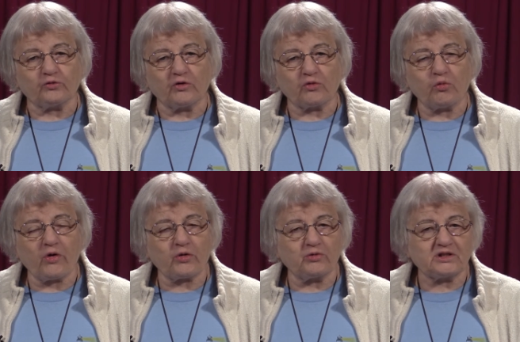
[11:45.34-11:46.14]
with,
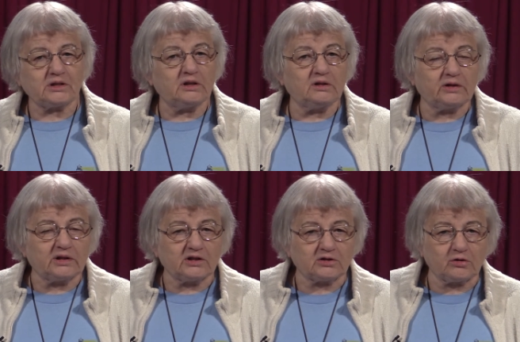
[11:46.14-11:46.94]
whether it's
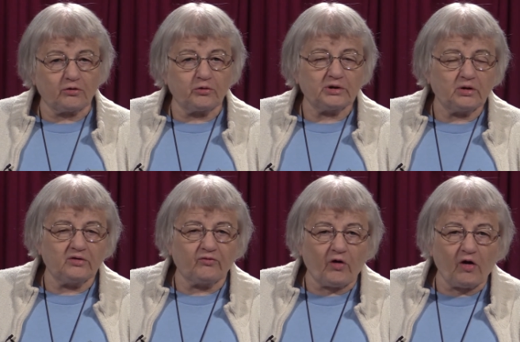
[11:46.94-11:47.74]
illness or you're
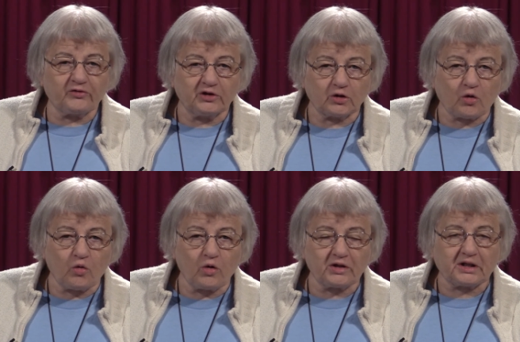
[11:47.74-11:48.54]
involved in a
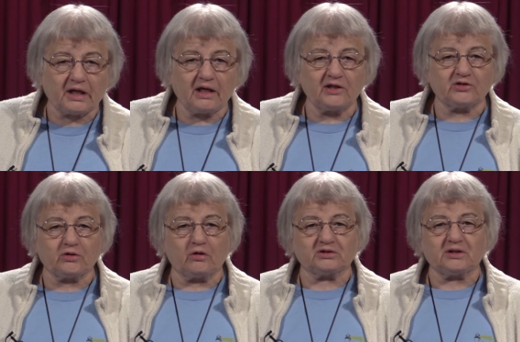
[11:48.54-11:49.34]
court case
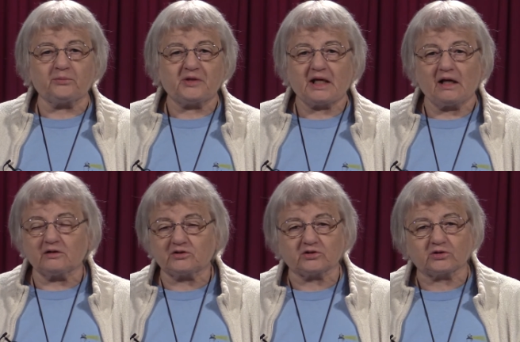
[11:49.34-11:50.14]
or something
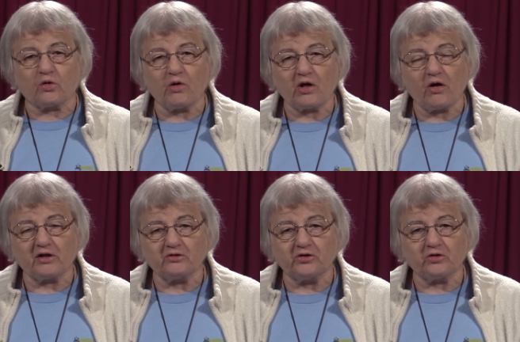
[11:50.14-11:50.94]
else is going
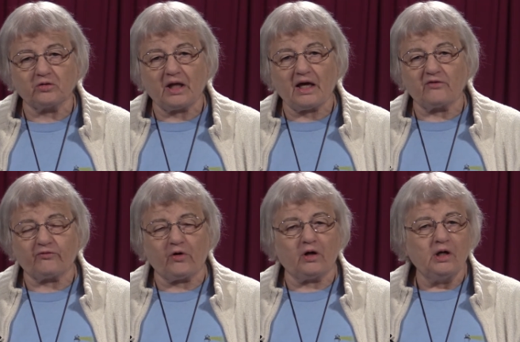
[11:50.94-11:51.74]
on in your life
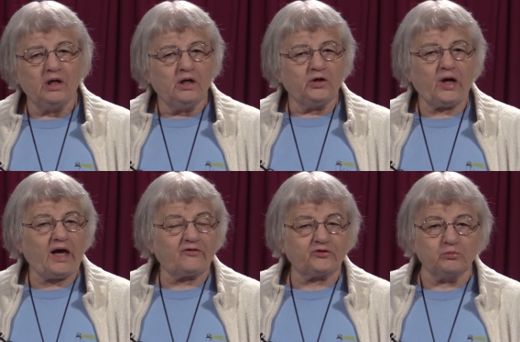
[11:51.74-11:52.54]
or you
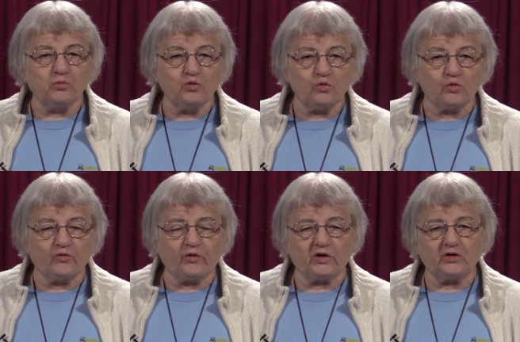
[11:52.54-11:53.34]
have to
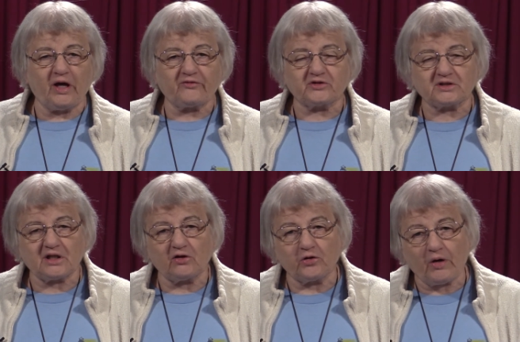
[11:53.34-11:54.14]
move or you have to
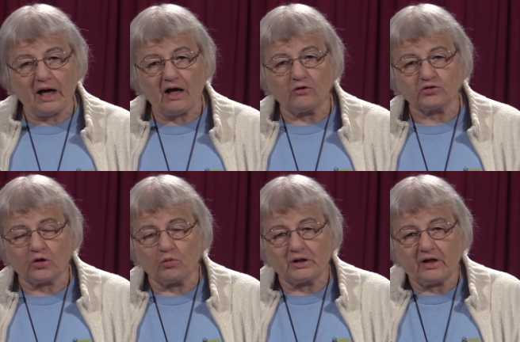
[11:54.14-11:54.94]
sell your house
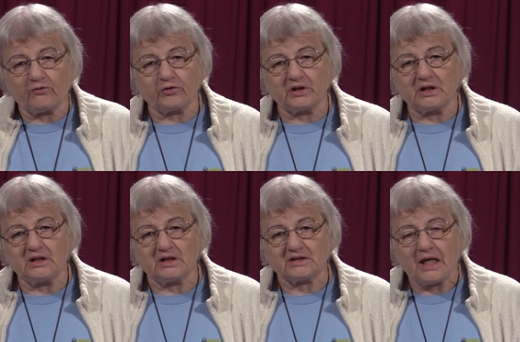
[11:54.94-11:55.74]
or whatever it
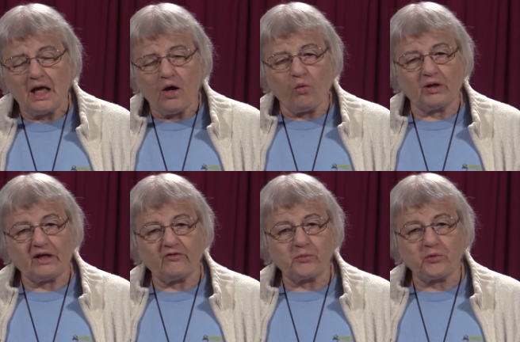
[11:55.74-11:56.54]
is,
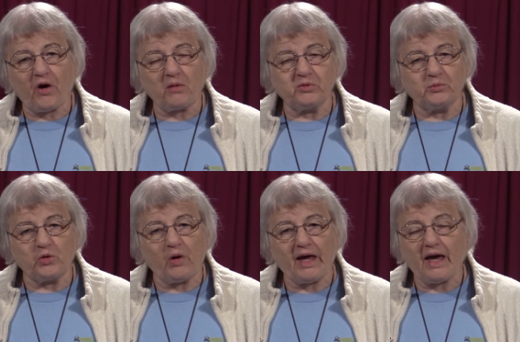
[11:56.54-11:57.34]
whatever problem
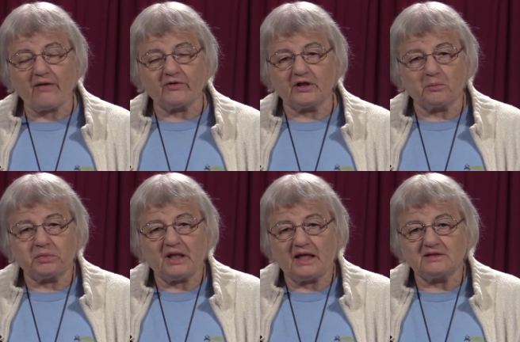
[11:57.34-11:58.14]
you have, it
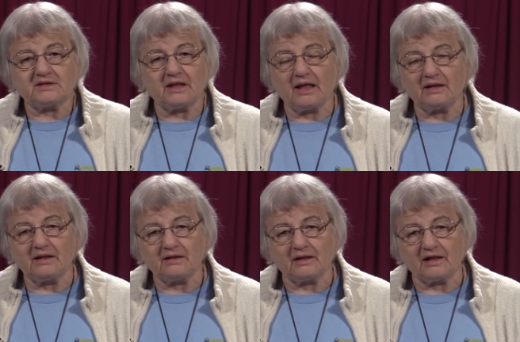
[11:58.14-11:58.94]
applies to
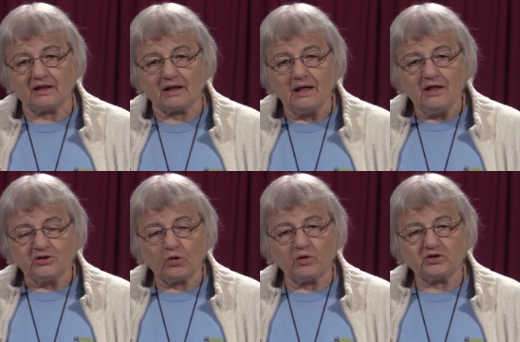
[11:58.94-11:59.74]
anything.
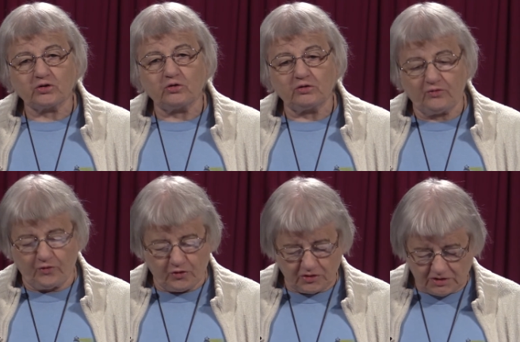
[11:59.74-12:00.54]
So it's a good
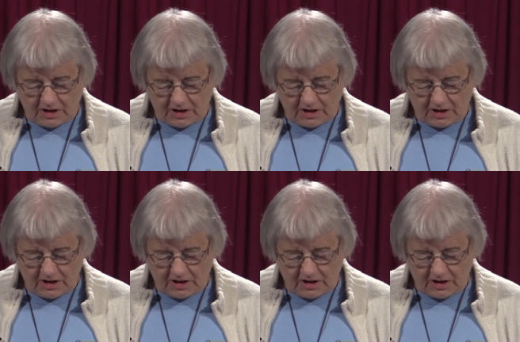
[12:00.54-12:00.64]
verse to